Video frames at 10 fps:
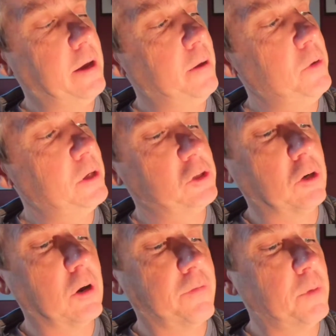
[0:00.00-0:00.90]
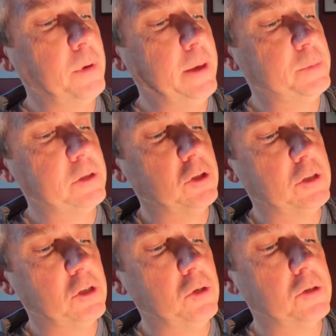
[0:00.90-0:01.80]
And you could turn off the beeps and
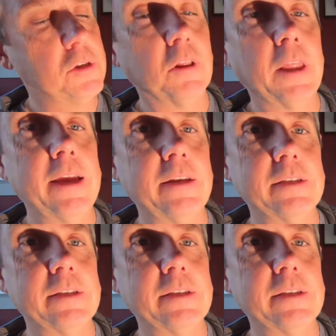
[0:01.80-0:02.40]
just use the light